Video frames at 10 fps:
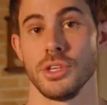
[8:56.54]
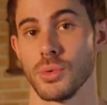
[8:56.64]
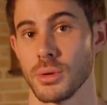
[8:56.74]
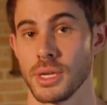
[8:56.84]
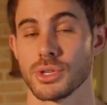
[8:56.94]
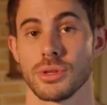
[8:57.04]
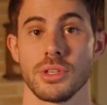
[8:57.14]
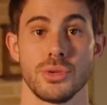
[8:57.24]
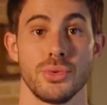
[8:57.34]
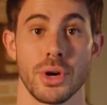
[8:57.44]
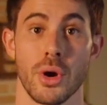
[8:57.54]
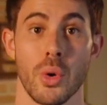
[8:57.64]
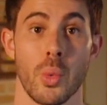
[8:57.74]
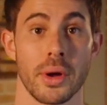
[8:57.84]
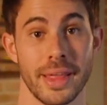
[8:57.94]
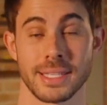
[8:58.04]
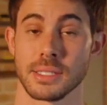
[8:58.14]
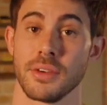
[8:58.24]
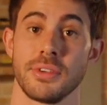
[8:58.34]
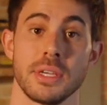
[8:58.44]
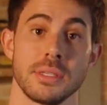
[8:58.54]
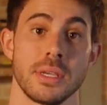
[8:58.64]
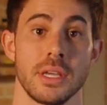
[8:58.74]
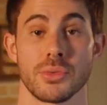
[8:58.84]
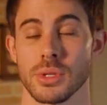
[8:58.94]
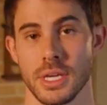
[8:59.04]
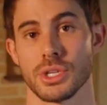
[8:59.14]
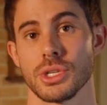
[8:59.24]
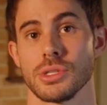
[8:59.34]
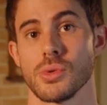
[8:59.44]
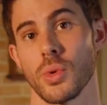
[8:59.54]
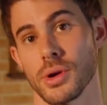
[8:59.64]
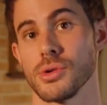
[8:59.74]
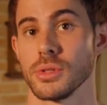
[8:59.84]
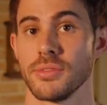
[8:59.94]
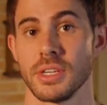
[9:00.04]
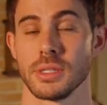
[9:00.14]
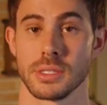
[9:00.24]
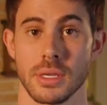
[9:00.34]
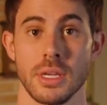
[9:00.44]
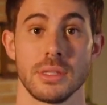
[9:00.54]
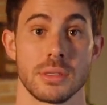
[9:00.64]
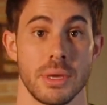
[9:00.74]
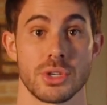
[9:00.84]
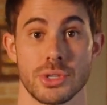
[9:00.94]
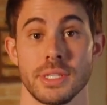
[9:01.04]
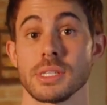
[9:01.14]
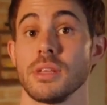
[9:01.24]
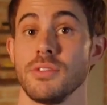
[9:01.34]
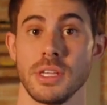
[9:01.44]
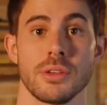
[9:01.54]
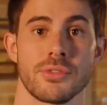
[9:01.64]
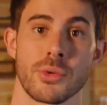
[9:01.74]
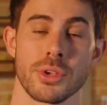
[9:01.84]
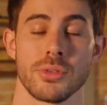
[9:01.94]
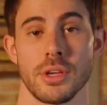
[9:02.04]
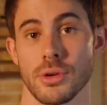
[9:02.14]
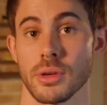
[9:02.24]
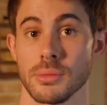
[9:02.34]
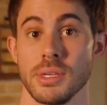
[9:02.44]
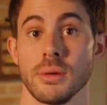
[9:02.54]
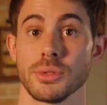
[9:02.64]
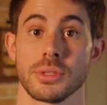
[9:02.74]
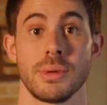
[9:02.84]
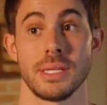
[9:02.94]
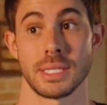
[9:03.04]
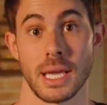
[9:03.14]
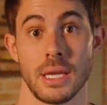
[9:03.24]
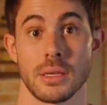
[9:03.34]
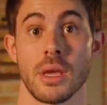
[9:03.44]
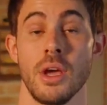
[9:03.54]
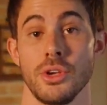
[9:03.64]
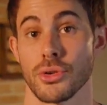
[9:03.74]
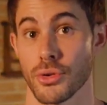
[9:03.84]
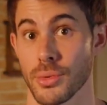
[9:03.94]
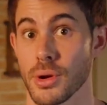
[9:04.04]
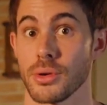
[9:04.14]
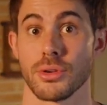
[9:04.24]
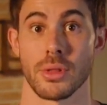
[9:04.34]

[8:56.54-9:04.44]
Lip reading: You wanna make sure that you know where that stuff is in relation to where you're living in the city, to make sure that's convenient for you, that you're gonna be able to maintain your career and your